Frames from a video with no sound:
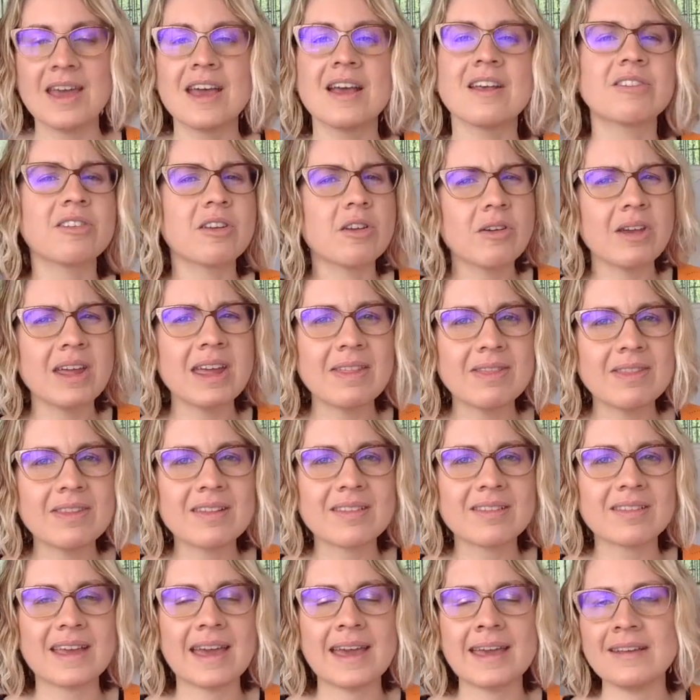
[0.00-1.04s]
So in
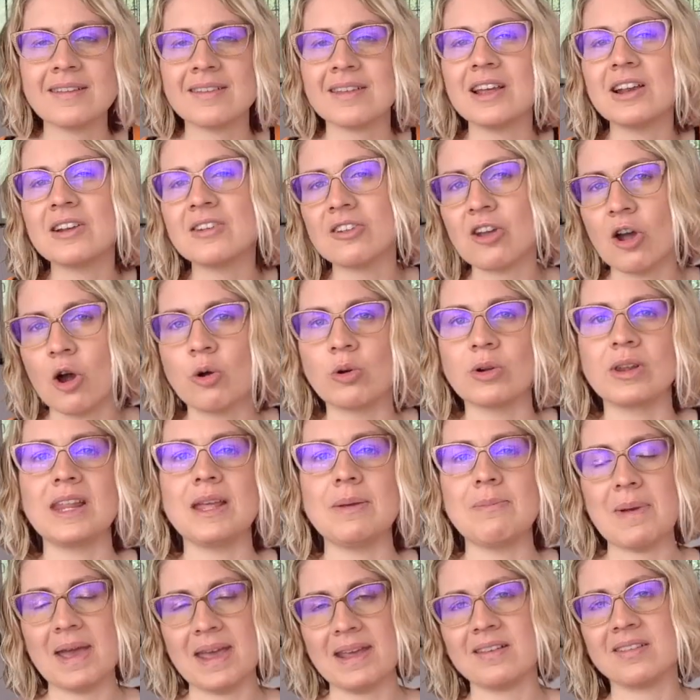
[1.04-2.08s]
this case, it totally
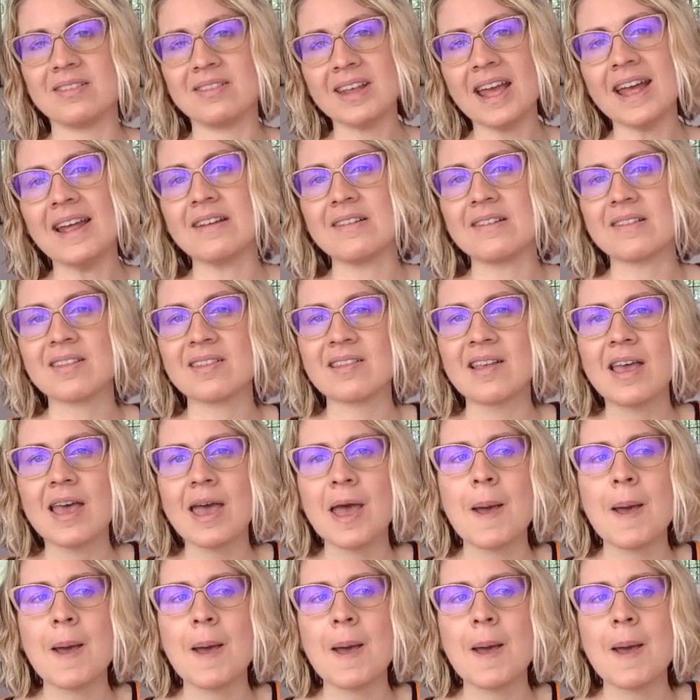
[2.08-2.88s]
makes sense.